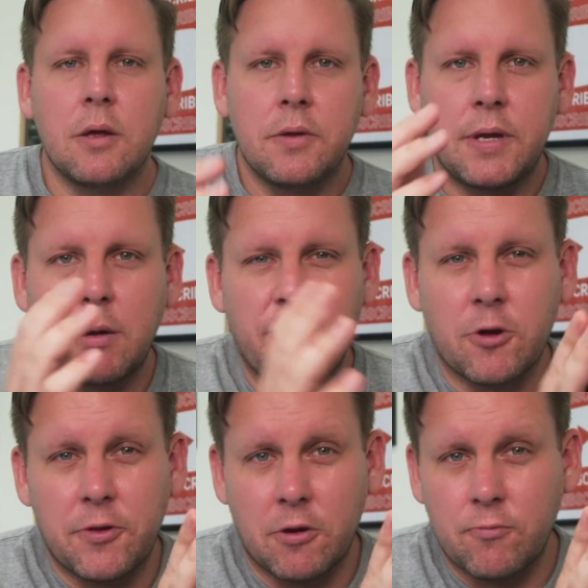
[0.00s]
Now we've
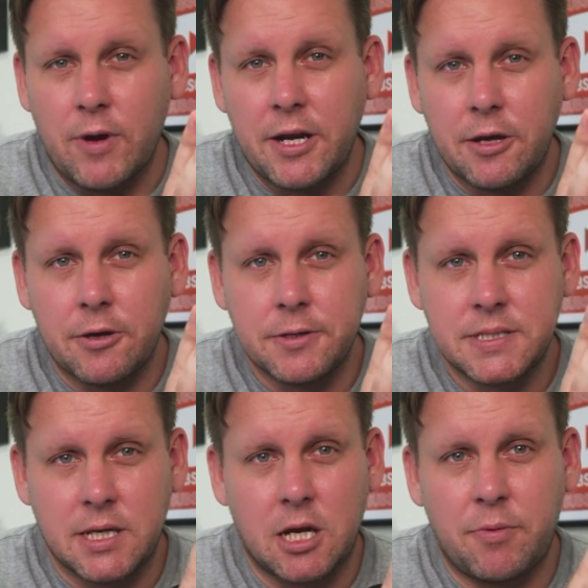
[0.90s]
got the on radio
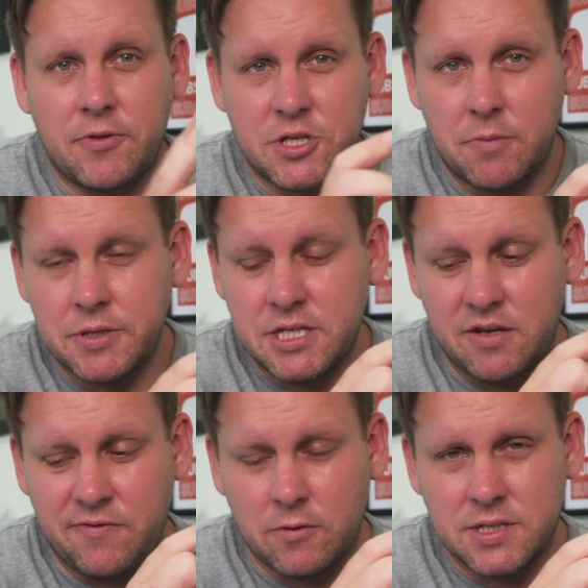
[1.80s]
setup of the Jumper
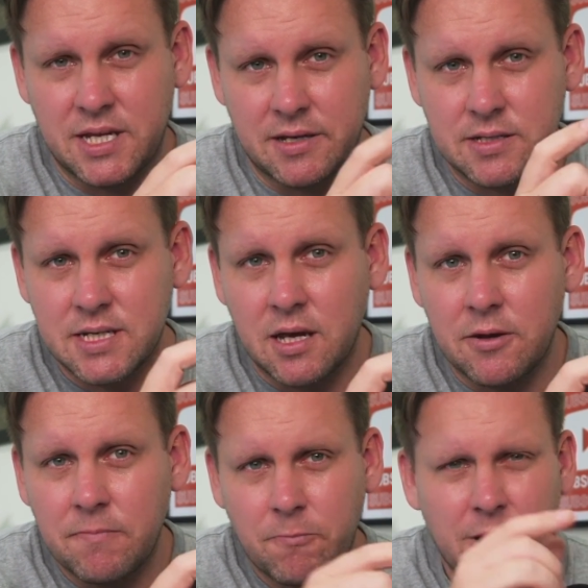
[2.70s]
T14
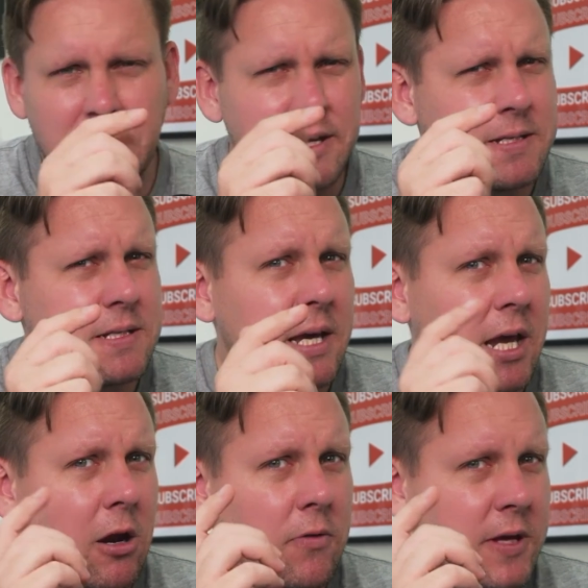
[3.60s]
done, we now need to take
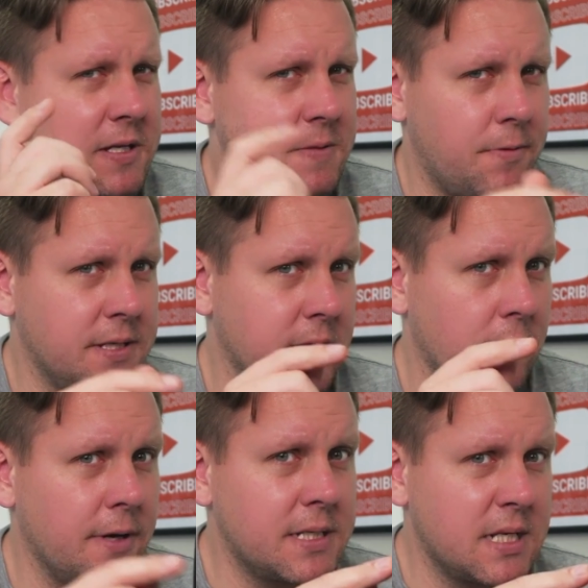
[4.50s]
care of the Express
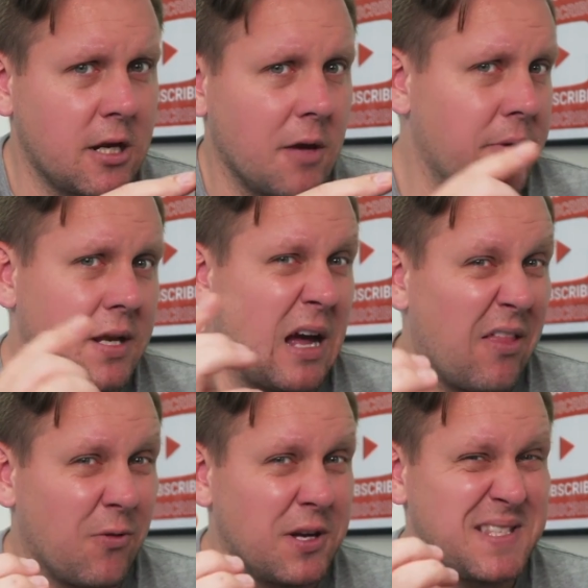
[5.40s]
LRS setup, in
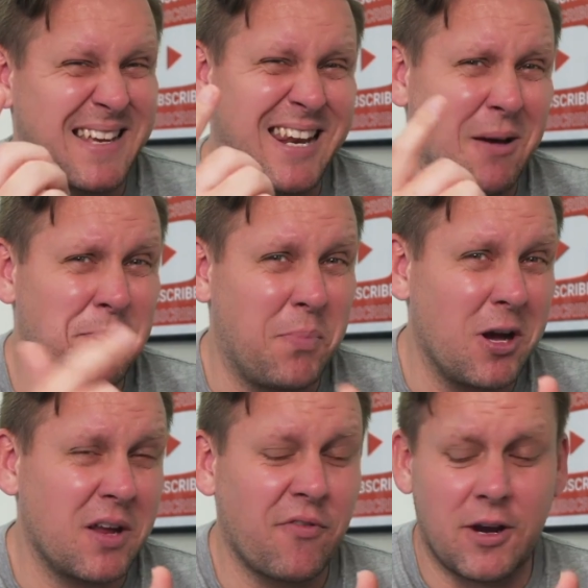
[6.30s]
other words, to get our
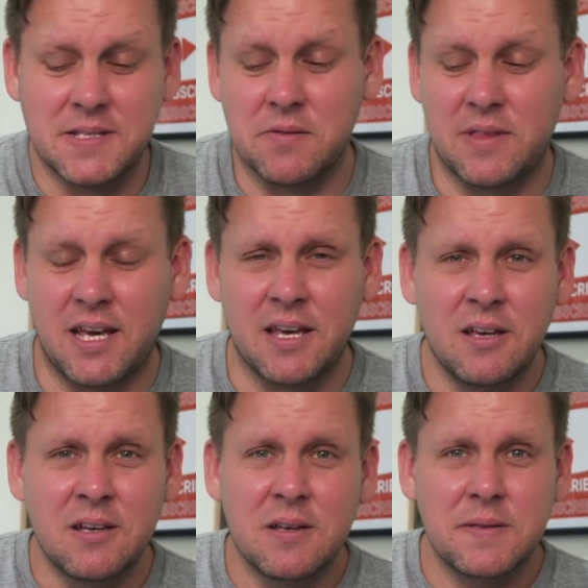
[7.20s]
binding phrase on there
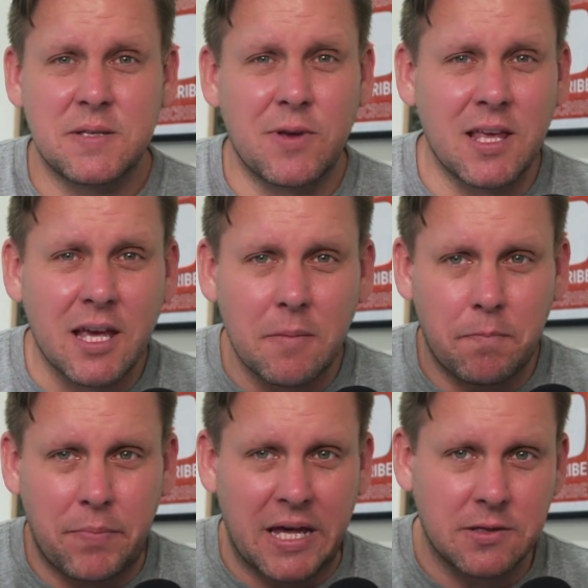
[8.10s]
so we can get
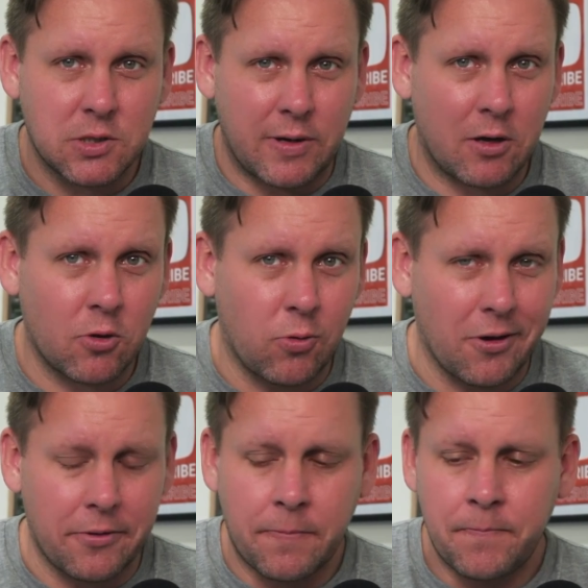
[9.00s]
it bound to our
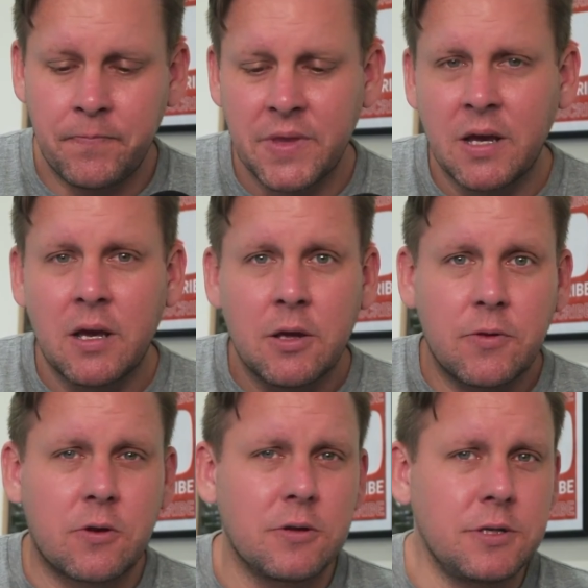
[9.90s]
quad.
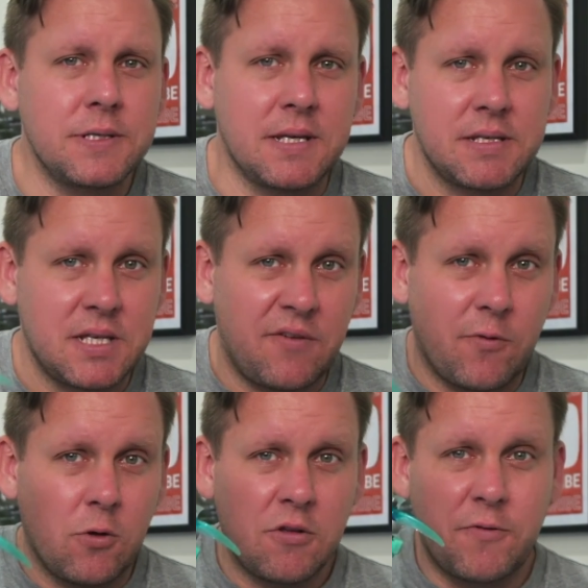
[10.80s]
The good news is if
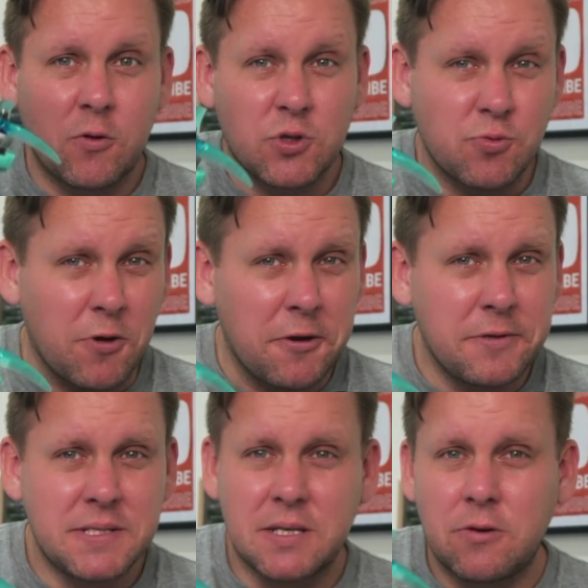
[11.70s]
all of your
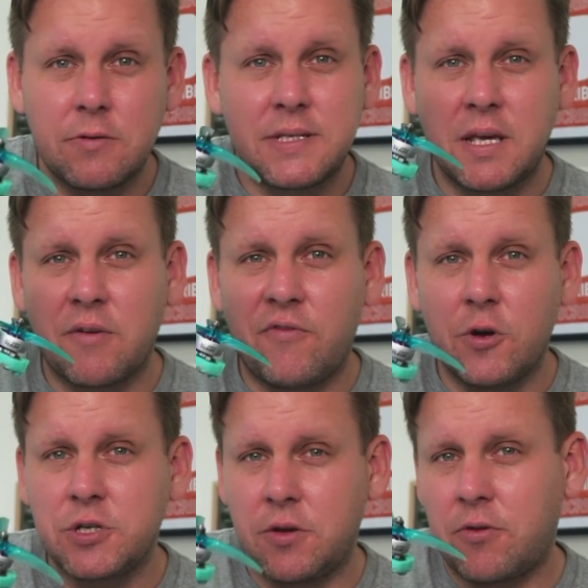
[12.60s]
drones are using
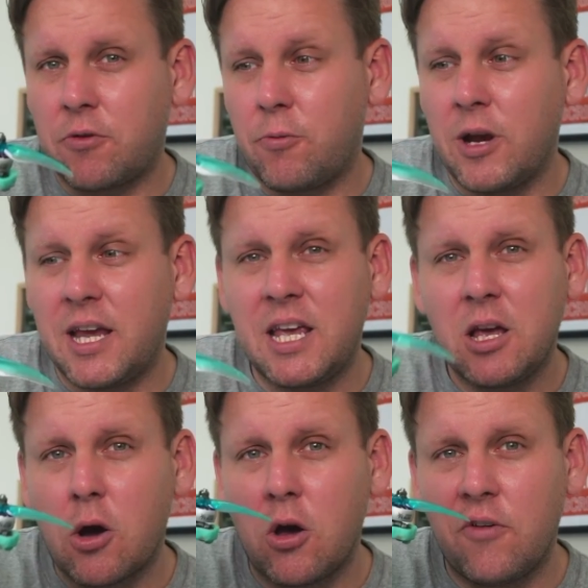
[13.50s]
version 3
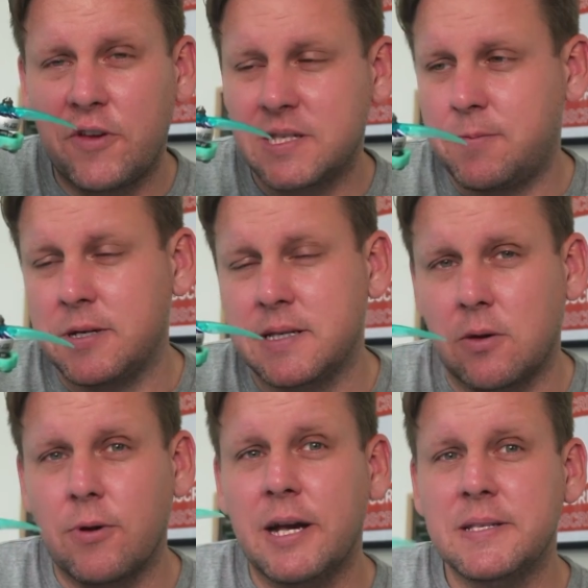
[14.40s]
of
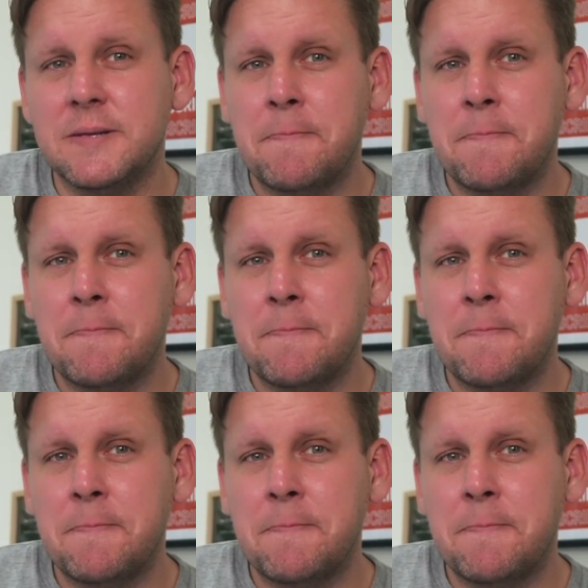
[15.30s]
ExpressLRS,